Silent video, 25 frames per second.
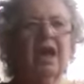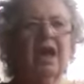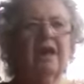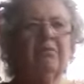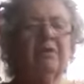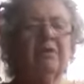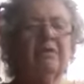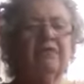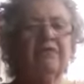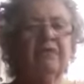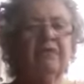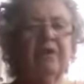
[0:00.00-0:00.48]

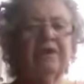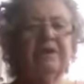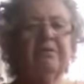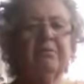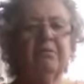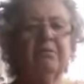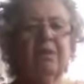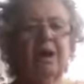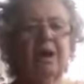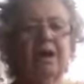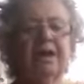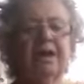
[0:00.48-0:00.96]
And a
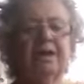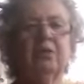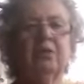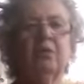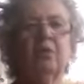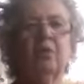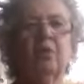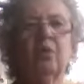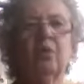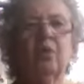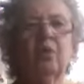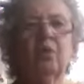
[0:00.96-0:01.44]
friend of
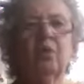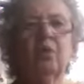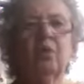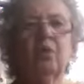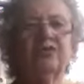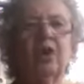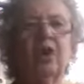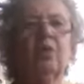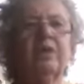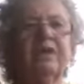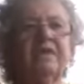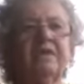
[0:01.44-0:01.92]
mine
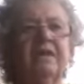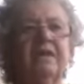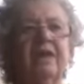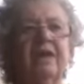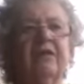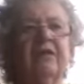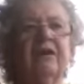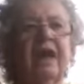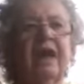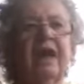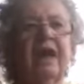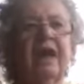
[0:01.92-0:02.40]
was
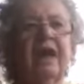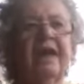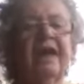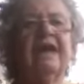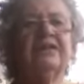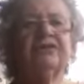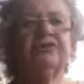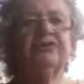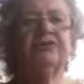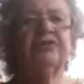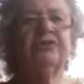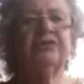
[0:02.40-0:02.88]
going there, and
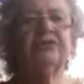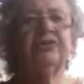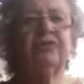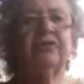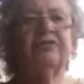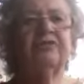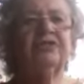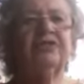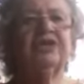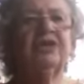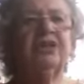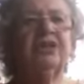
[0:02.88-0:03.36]
I asked
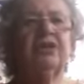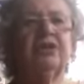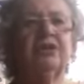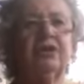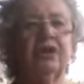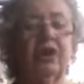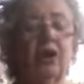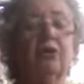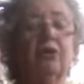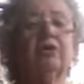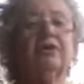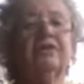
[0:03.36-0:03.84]
her if
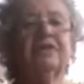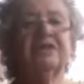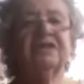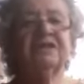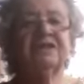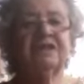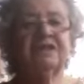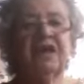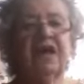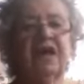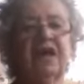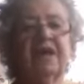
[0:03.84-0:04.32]
she could
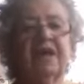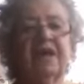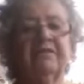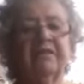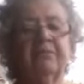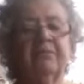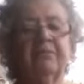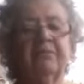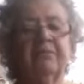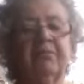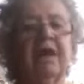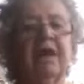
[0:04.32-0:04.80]
go to this
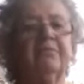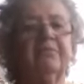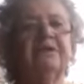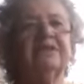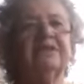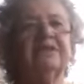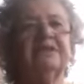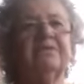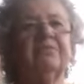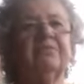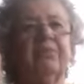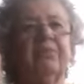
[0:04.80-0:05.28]
cave and
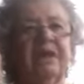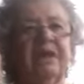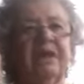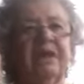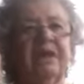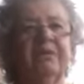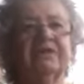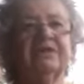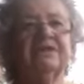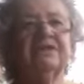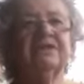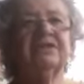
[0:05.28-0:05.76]
buy me some
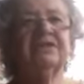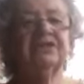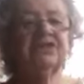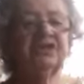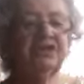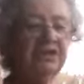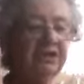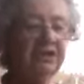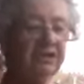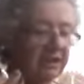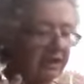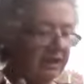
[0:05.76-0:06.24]

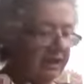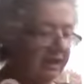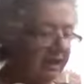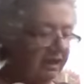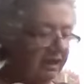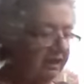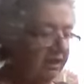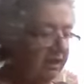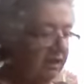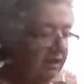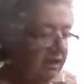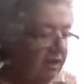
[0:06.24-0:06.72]
pigments, and she
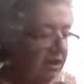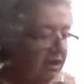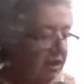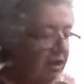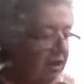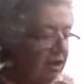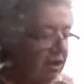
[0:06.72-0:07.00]
did.